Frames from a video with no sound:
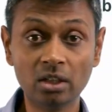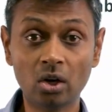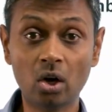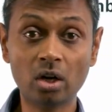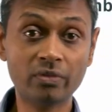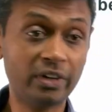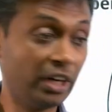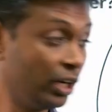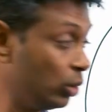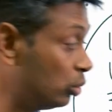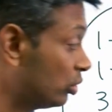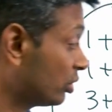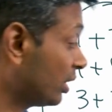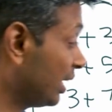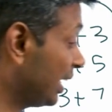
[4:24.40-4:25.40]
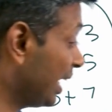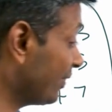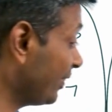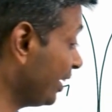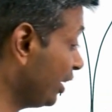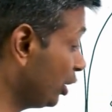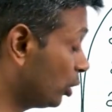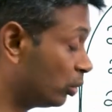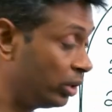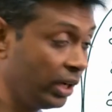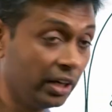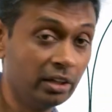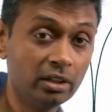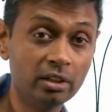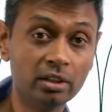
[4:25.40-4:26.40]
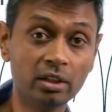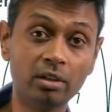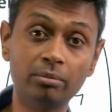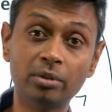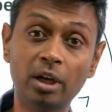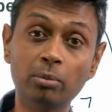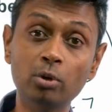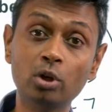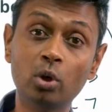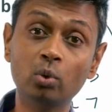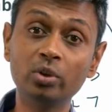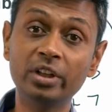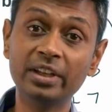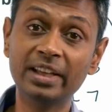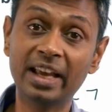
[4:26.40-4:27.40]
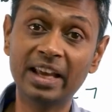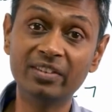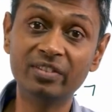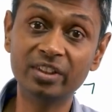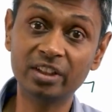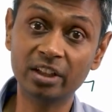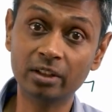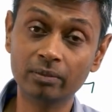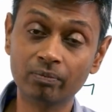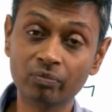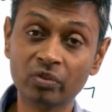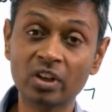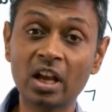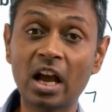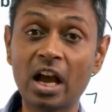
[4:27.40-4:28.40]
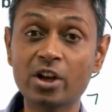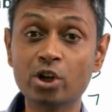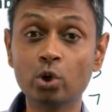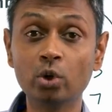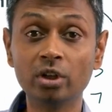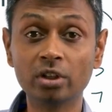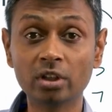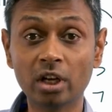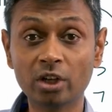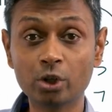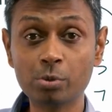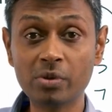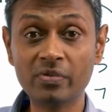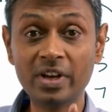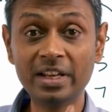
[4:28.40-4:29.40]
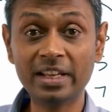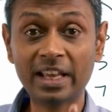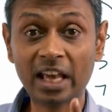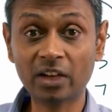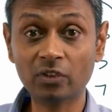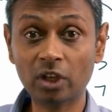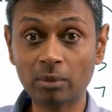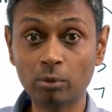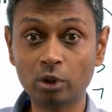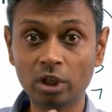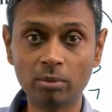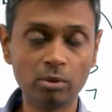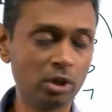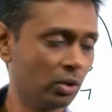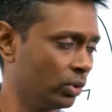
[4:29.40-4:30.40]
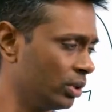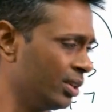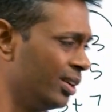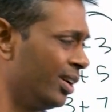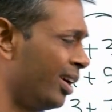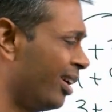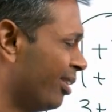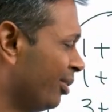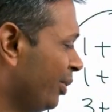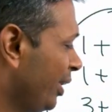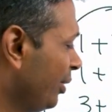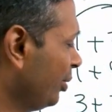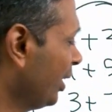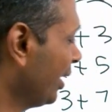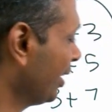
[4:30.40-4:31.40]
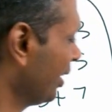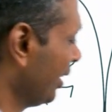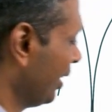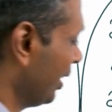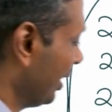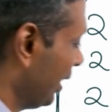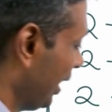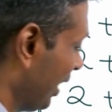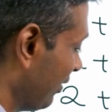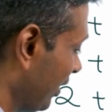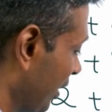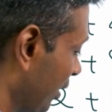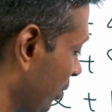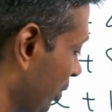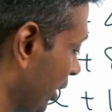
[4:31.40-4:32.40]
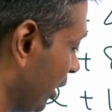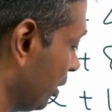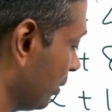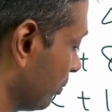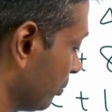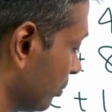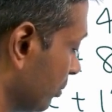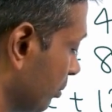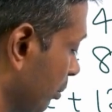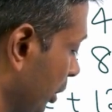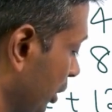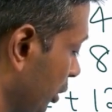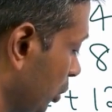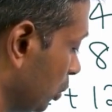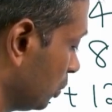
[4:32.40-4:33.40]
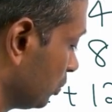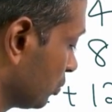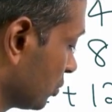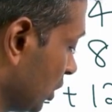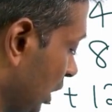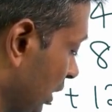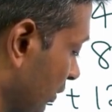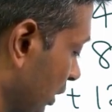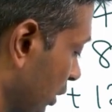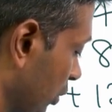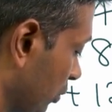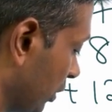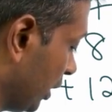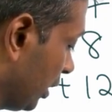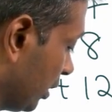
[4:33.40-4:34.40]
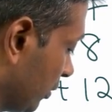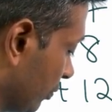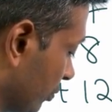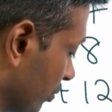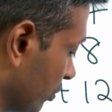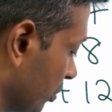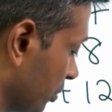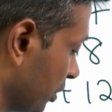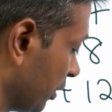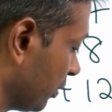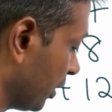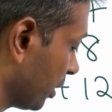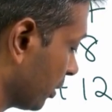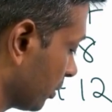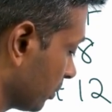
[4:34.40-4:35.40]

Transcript: Or when I do this 11 into 10, I'm double counting everything. I shouldn't. I should be very careful about double count. How do I do that? 11 into 10 by 2. 11 into 5, 55.